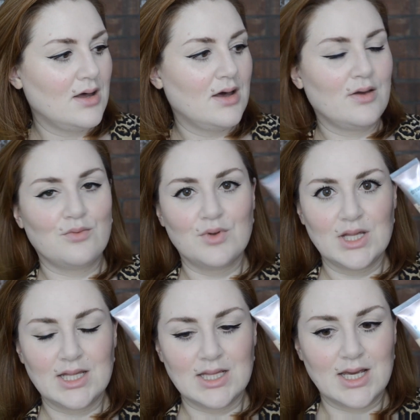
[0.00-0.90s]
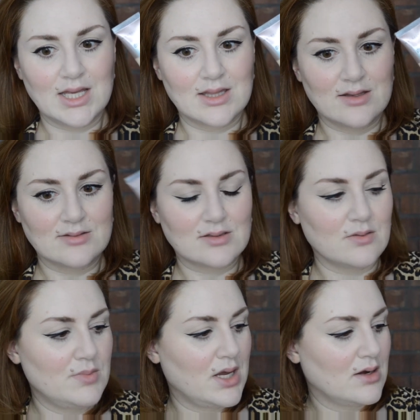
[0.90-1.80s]
I really like this
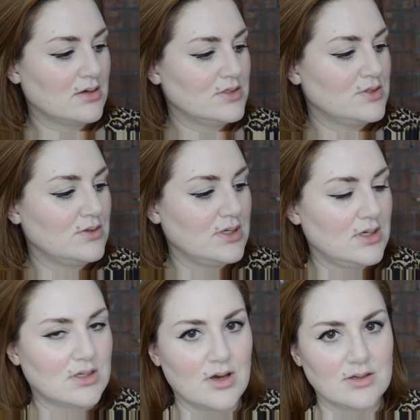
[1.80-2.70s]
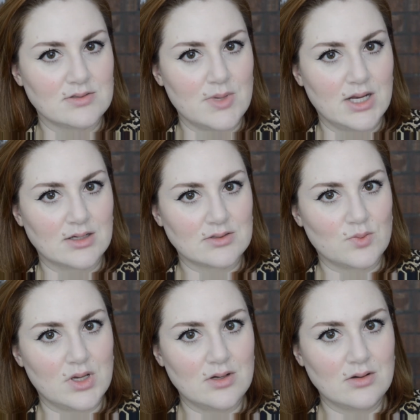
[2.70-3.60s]
compared to the It Cosmetics
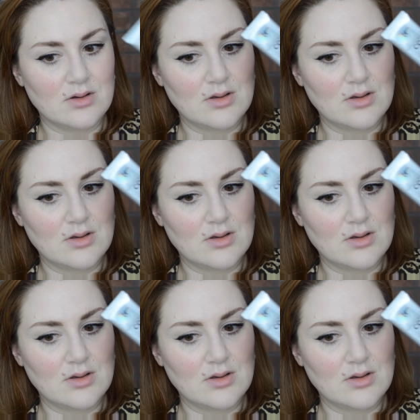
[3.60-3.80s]
one.